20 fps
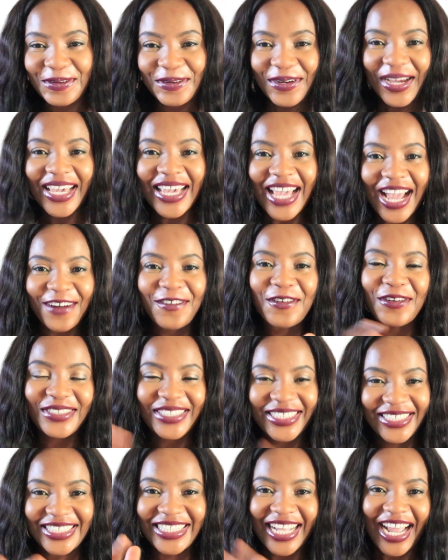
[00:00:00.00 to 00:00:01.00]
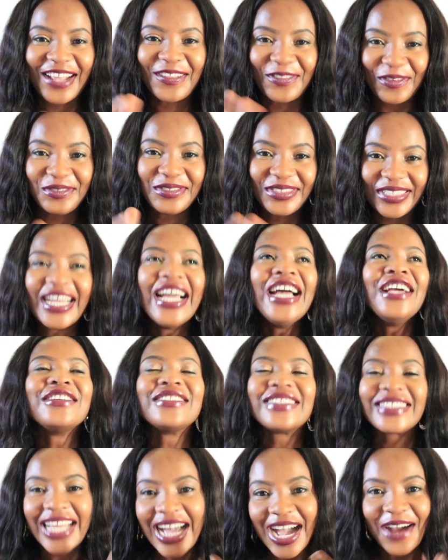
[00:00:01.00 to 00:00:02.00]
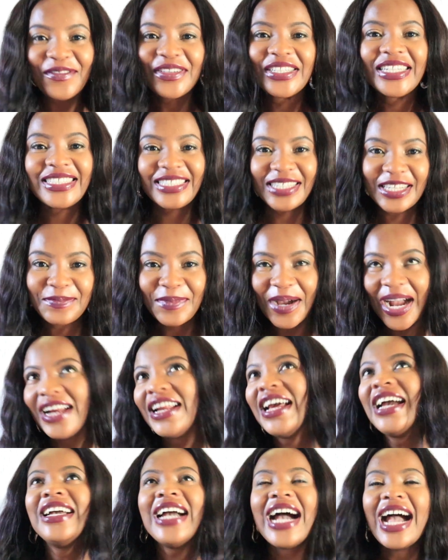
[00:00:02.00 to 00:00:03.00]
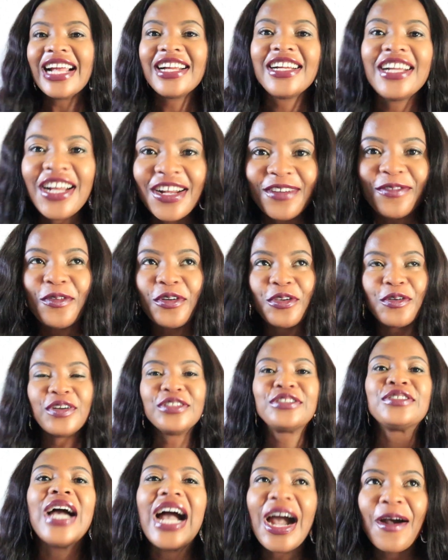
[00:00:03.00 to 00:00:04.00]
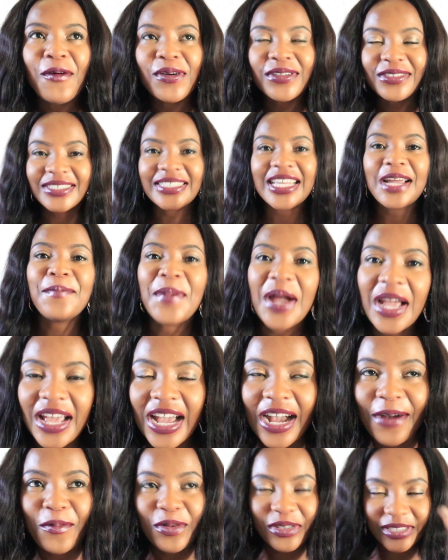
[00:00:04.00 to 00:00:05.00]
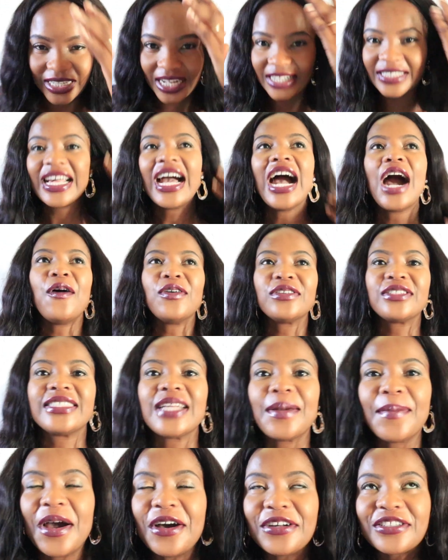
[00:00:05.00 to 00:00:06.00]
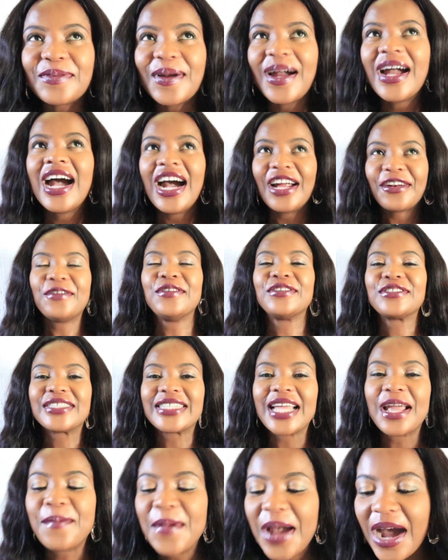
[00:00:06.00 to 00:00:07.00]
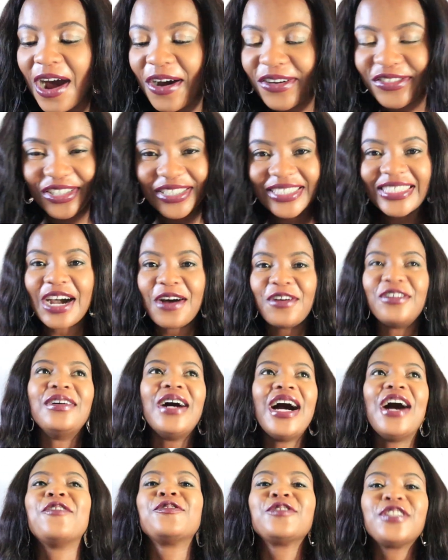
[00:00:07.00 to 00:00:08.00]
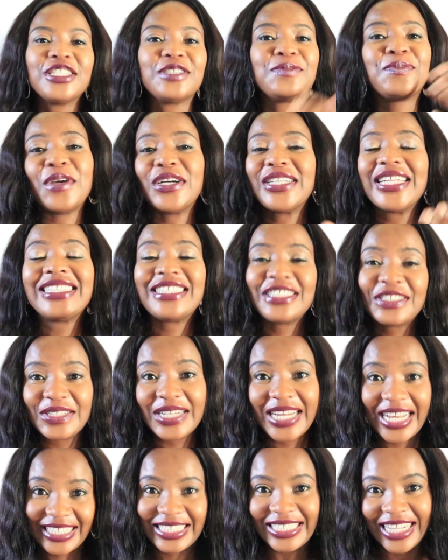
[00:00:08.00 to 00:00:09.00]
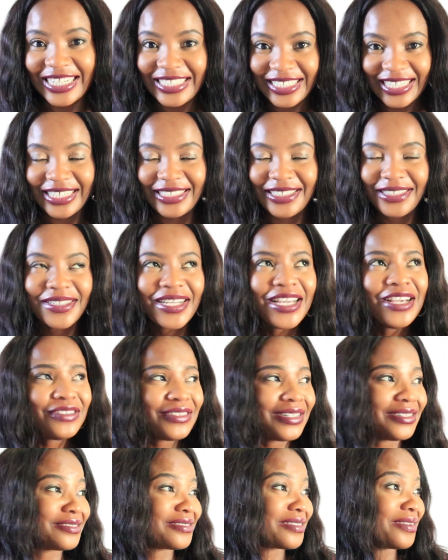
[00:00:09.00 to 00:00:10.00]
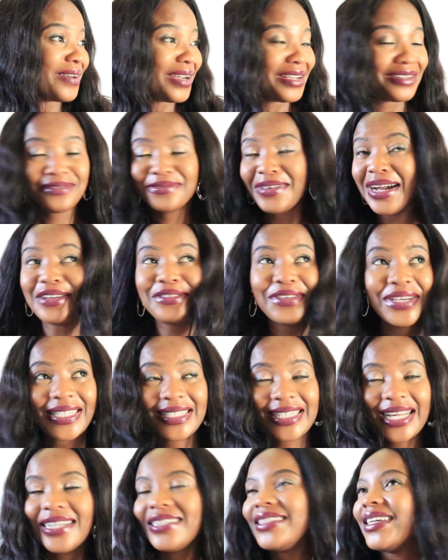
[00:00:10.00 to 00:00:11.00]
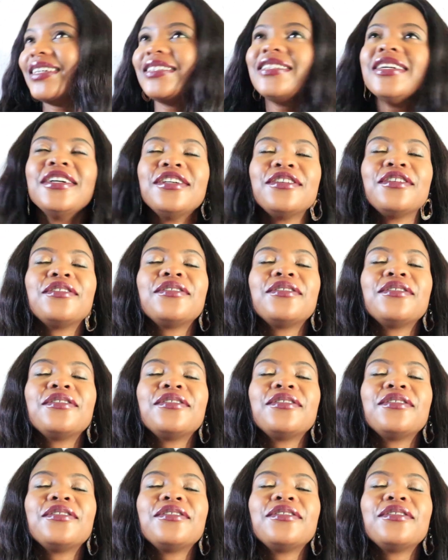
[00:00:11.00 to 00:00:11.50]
Hey, I got this thing, I told you, you start having it in mind. I want to tell my, most times, I want to tell my husband, I don't want to tell him. I'll just be unnecessarily excited. So why are you excited?